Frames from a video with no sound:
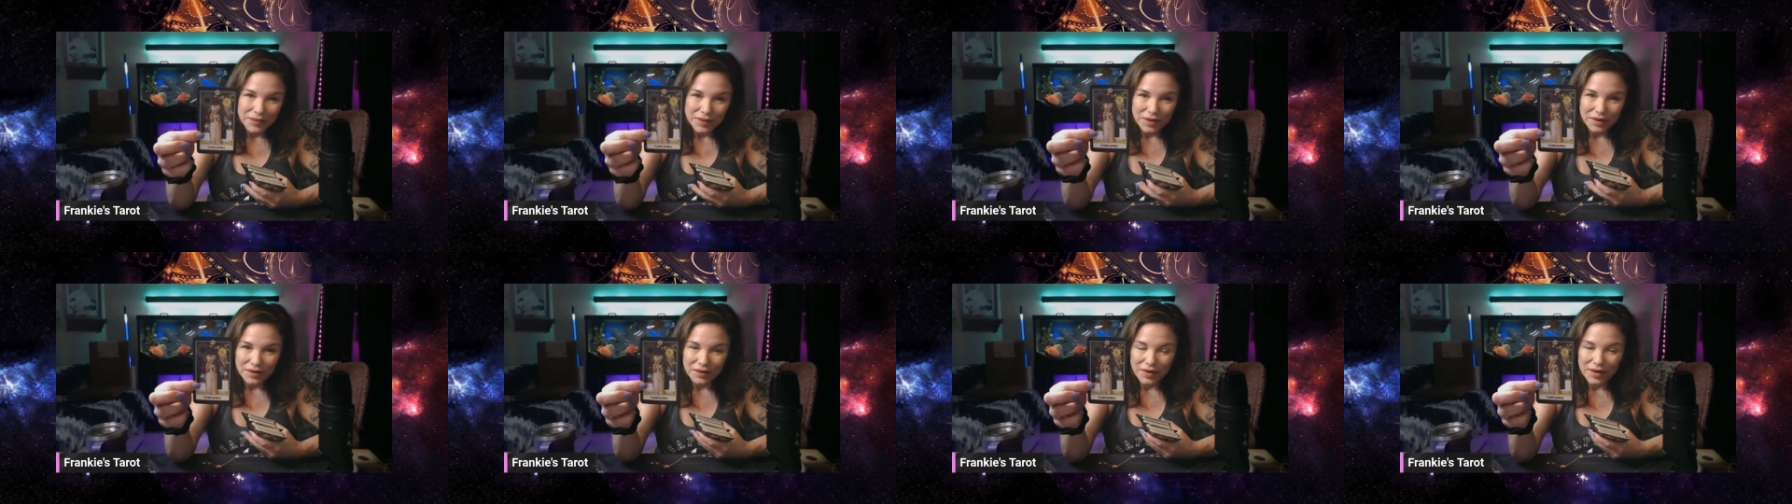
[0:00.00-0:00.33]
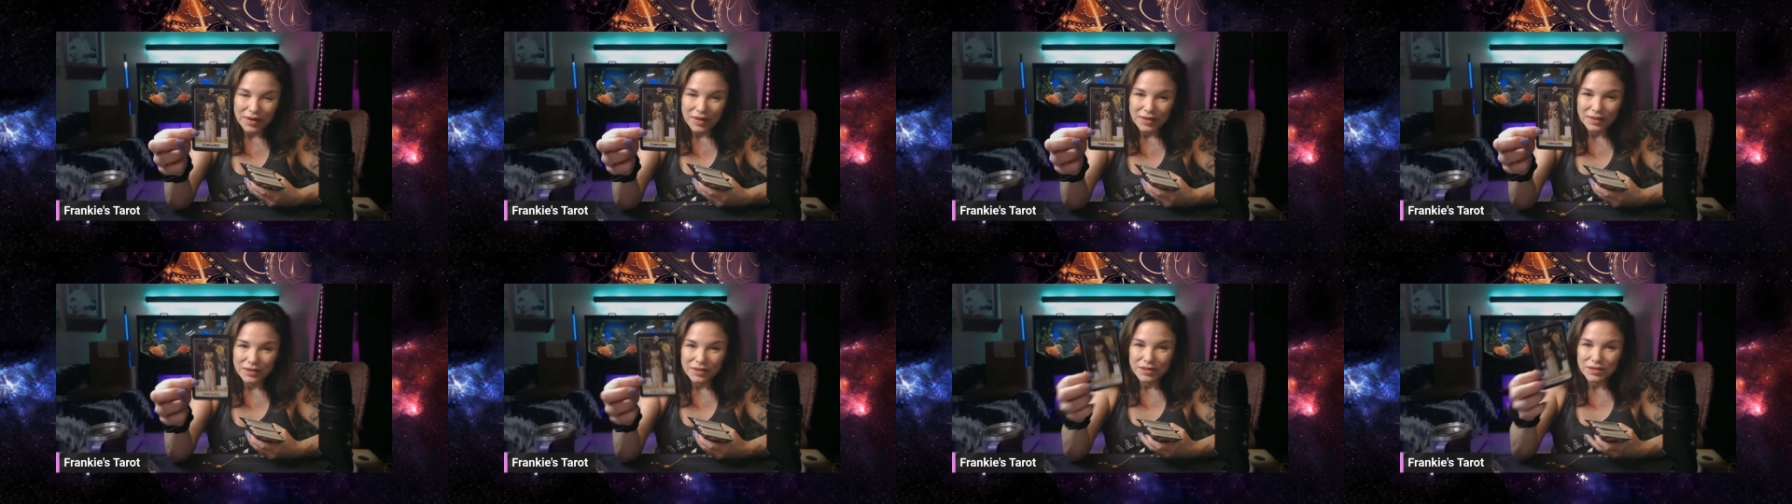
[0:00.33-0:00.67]
All
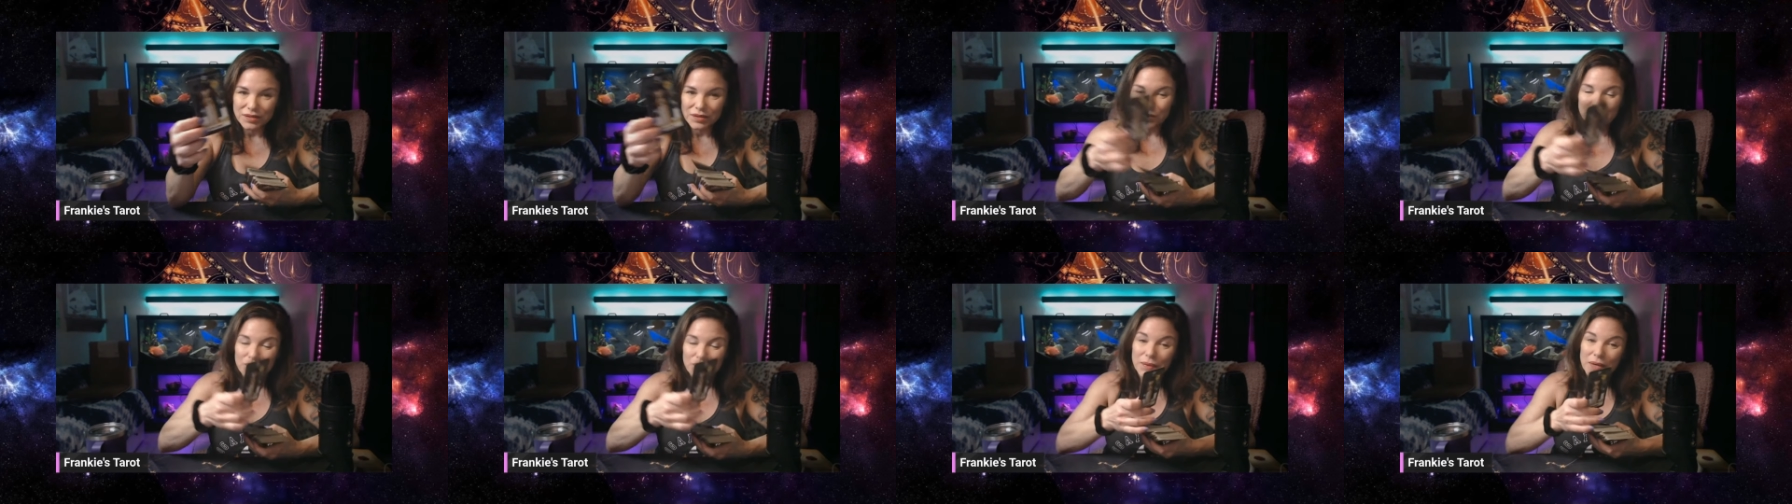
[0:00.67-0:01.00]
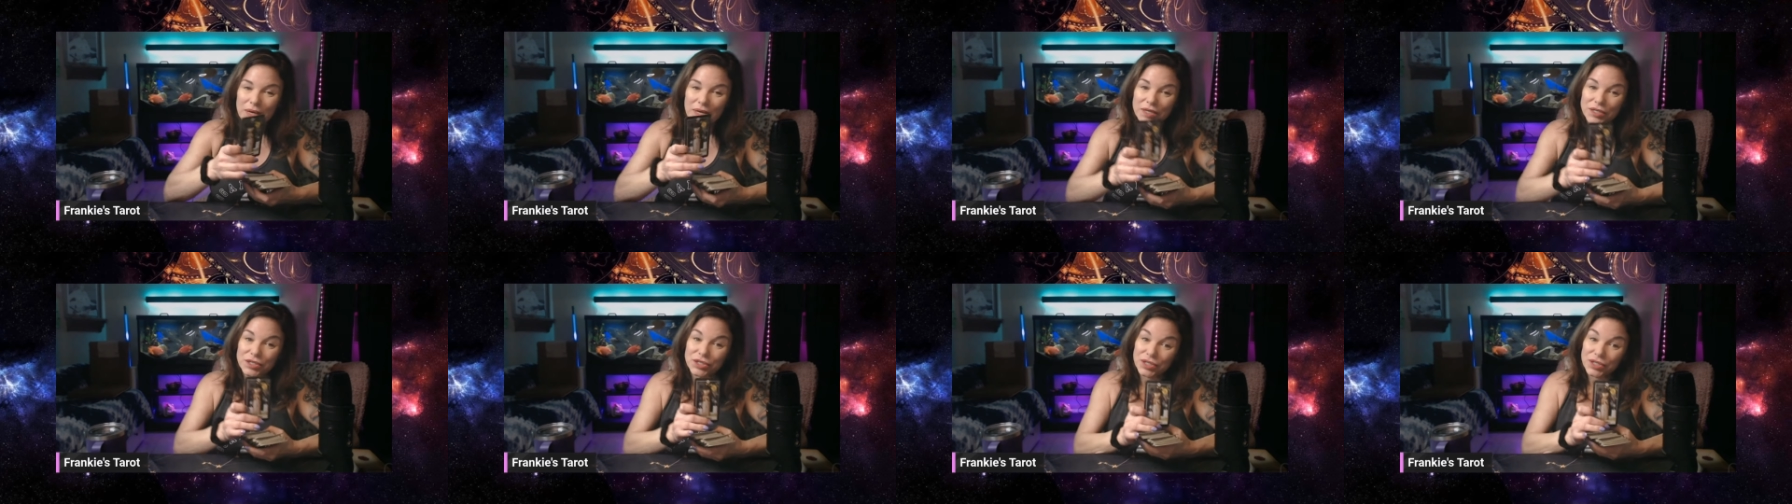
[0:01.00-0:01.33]
right. So
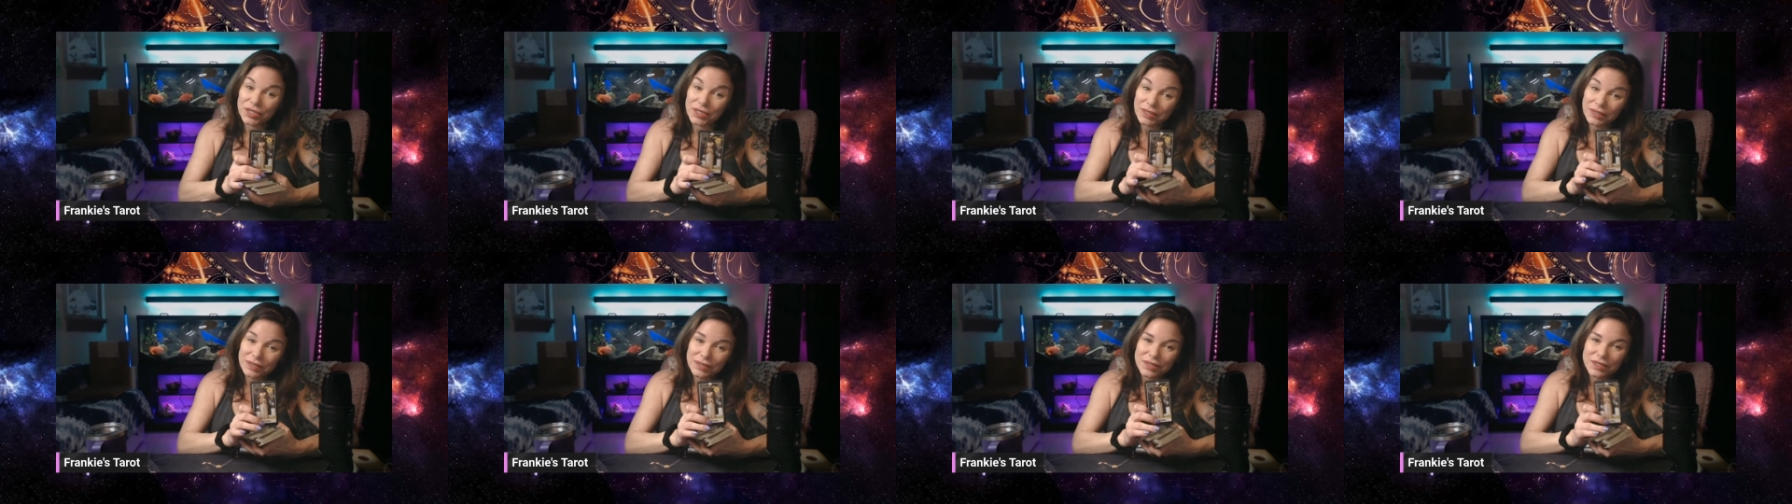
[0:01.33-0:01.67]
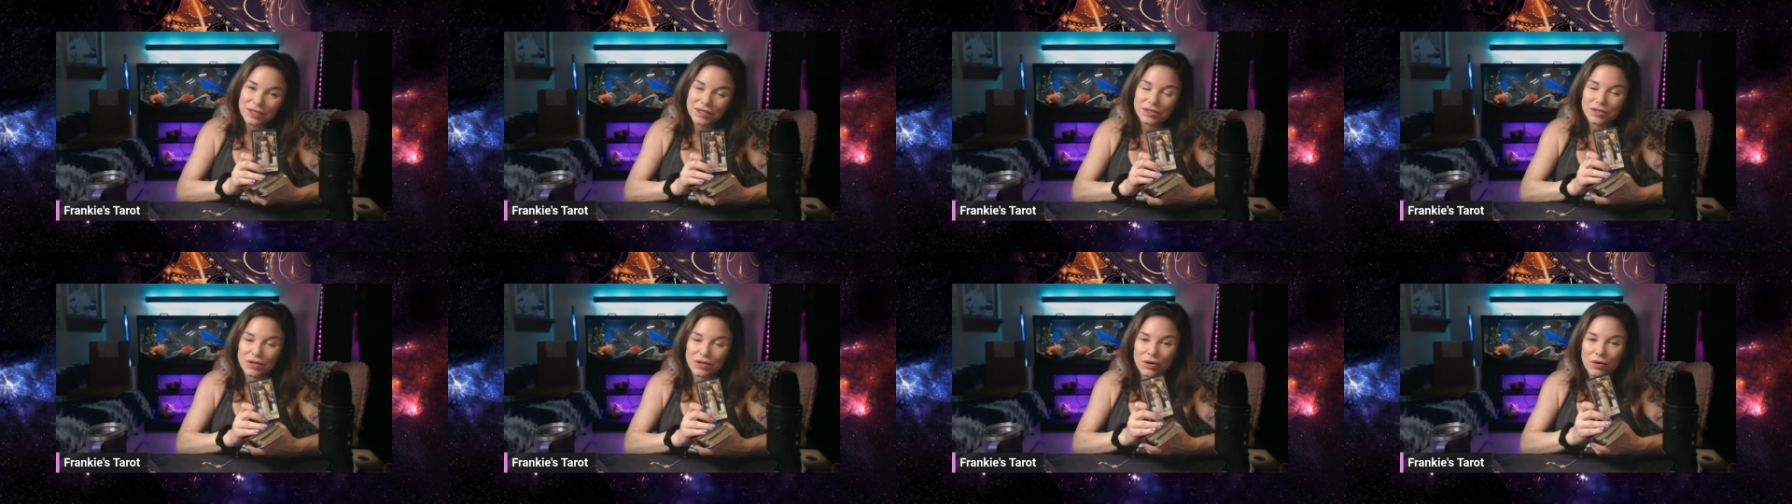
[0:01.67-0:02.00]
patience
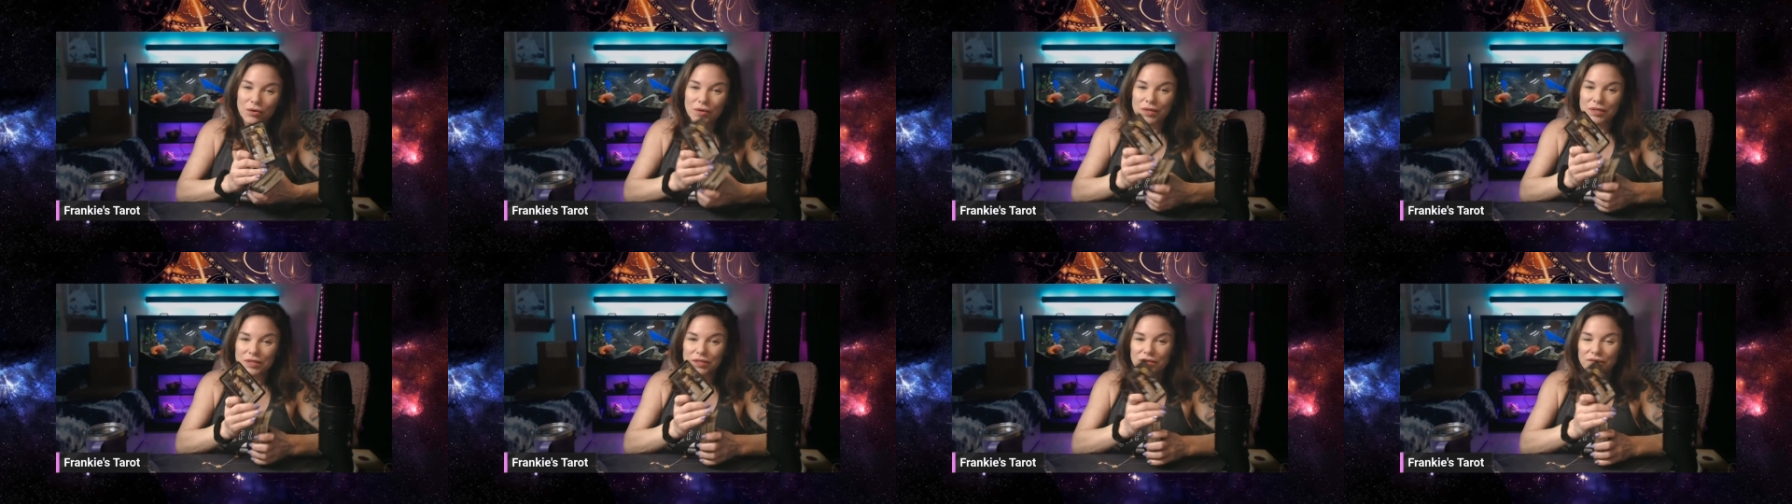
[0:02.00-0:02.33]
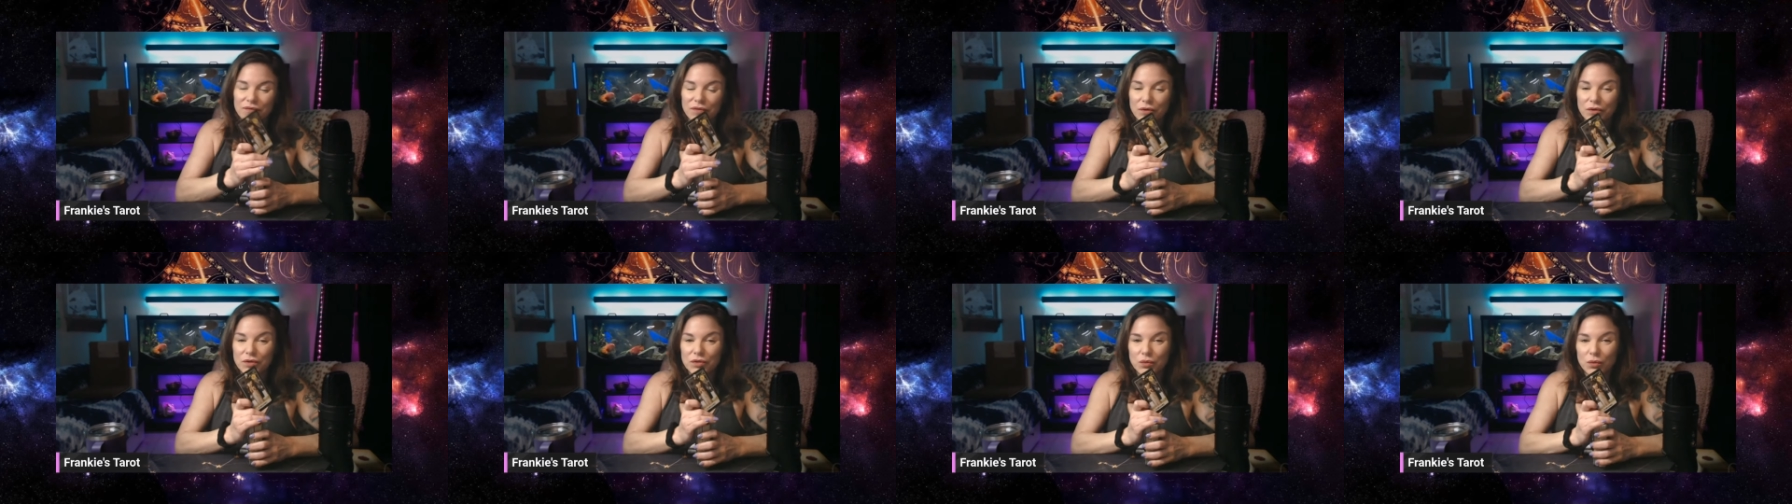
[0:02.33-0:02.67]
is always the
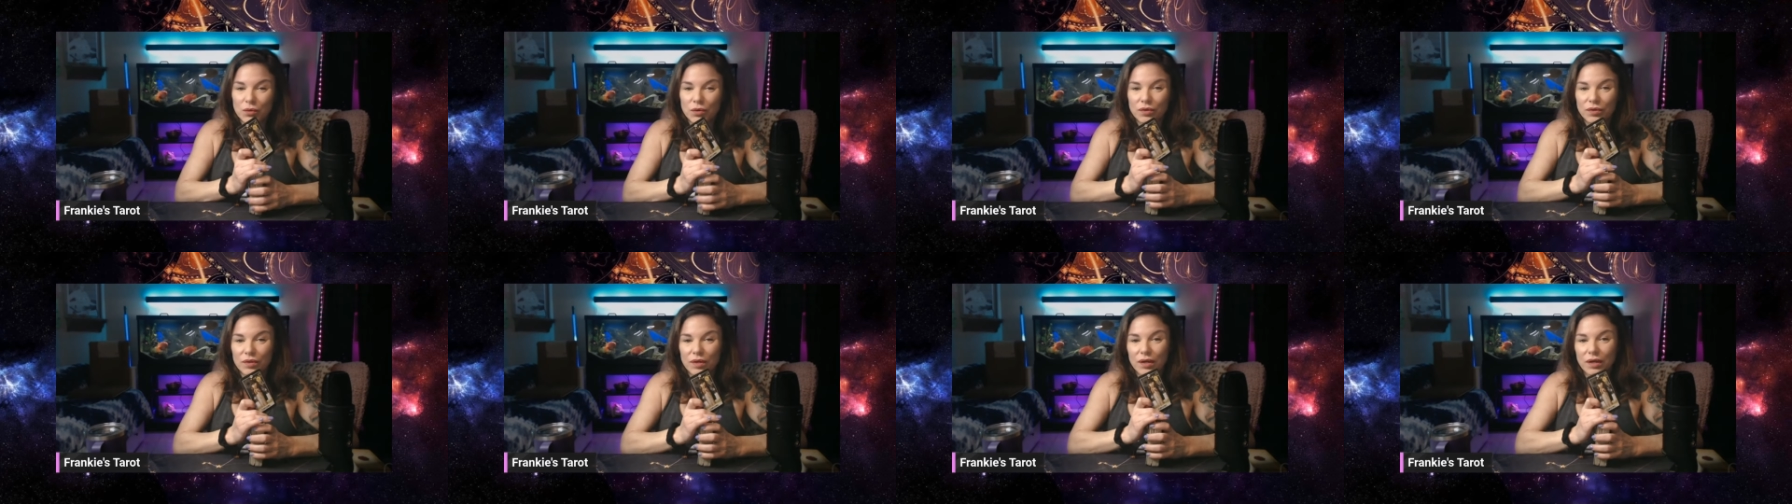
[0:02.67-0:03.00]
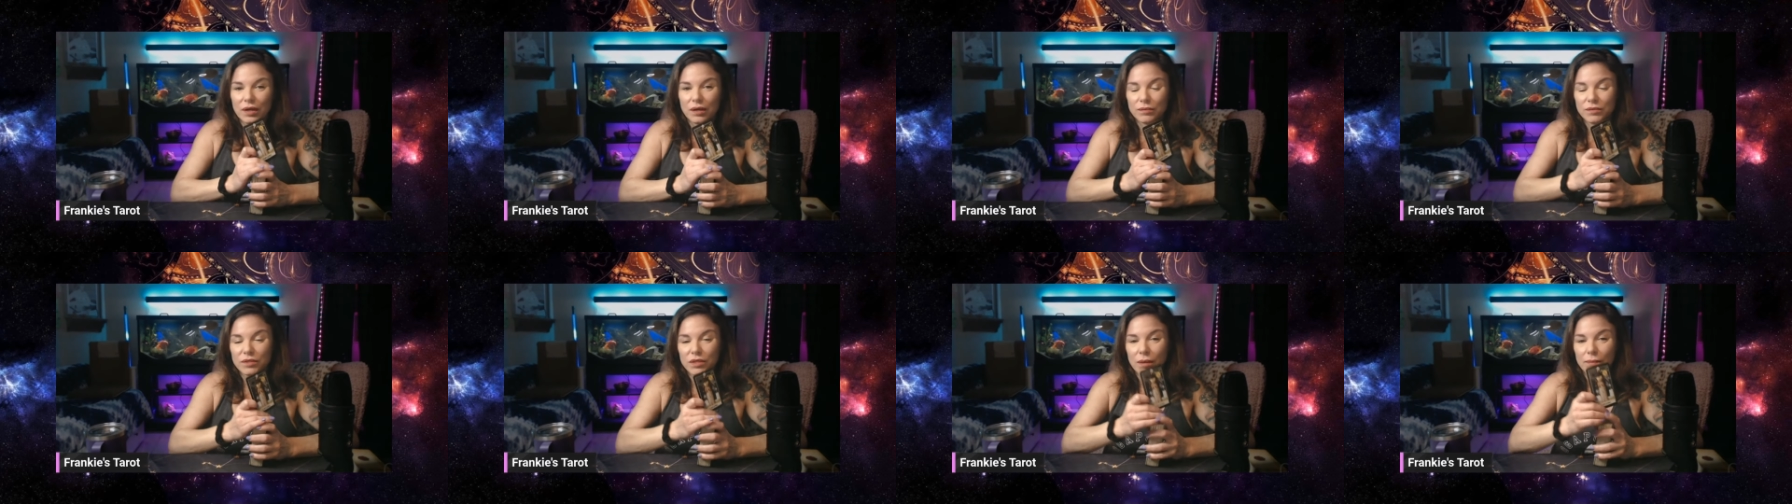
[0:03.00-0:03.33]
first word that comes